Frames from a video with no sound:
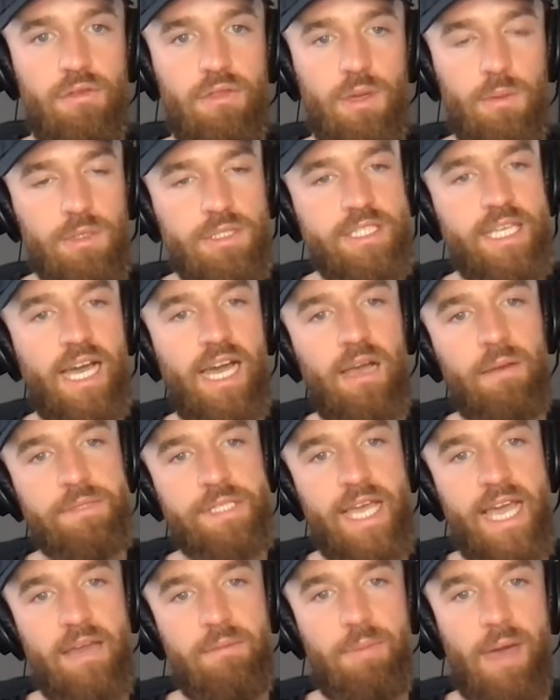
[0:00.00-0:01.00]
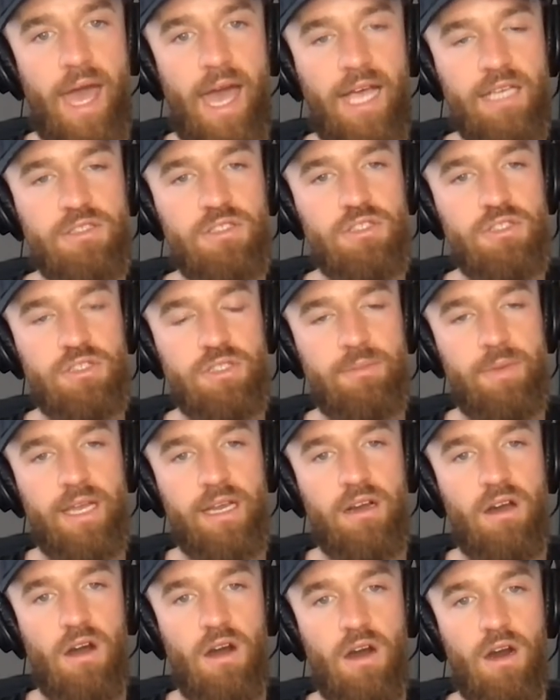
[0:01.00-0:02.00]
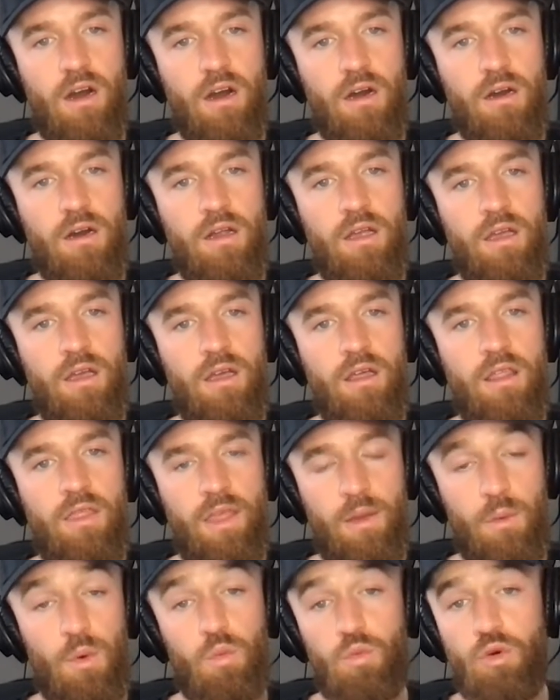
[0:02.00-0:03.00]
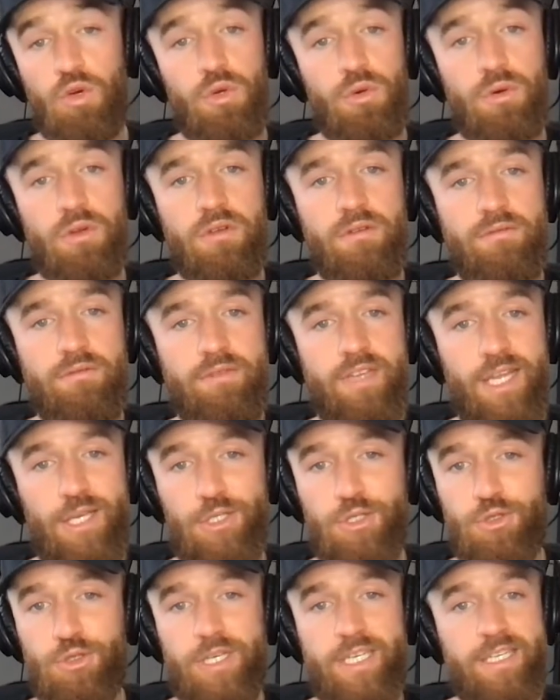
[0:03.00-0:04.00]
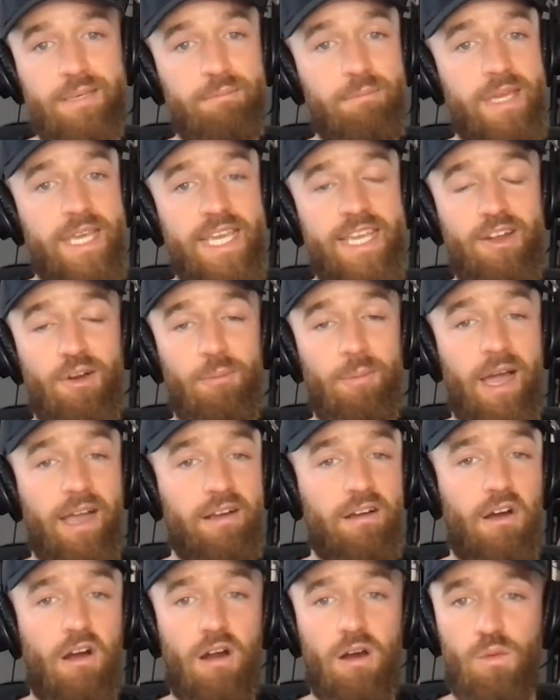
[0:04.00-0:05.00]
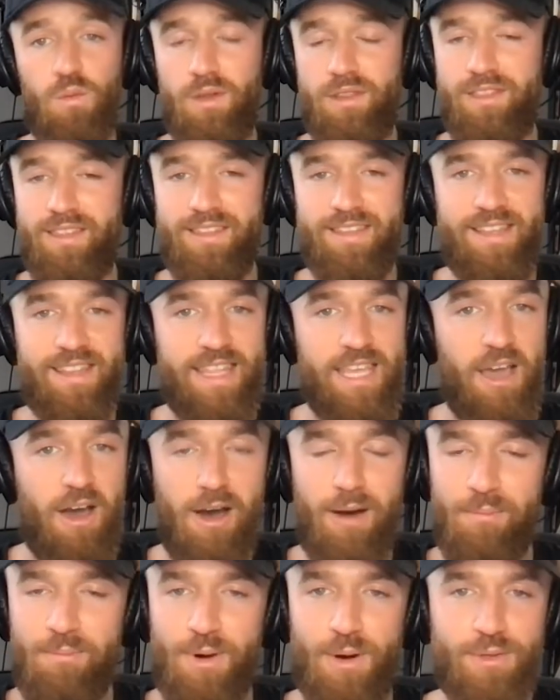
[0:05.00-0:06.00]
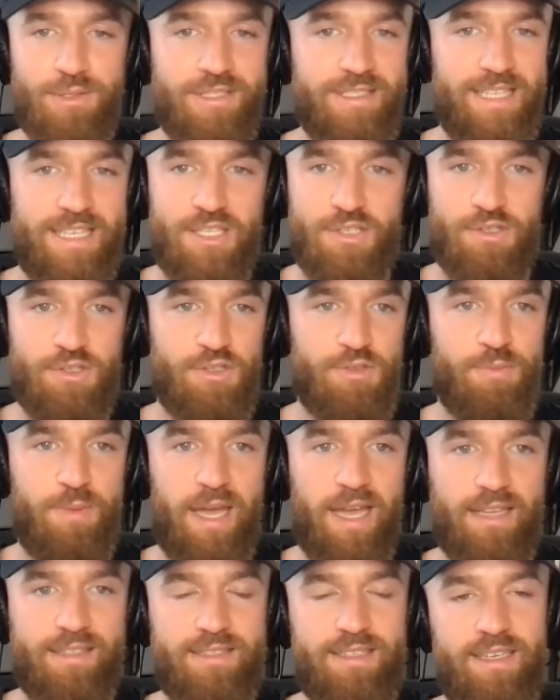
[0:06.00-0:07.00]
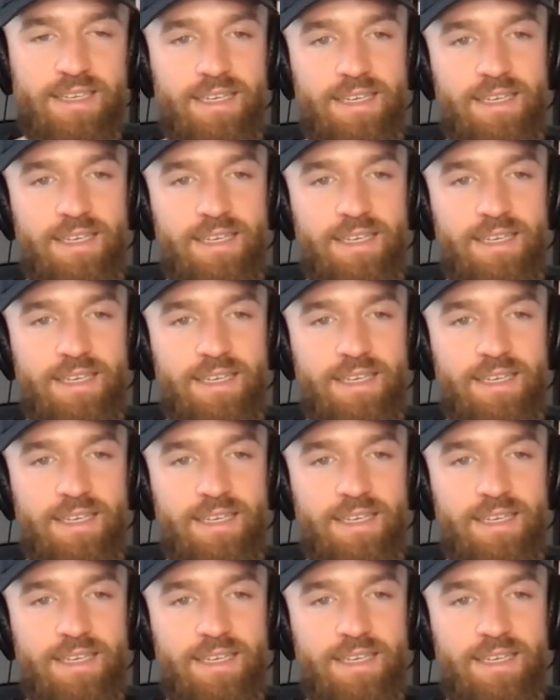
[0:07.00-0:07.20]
There were times I had passengers in my car that were rude and treated me or my car with the utmost disrespect.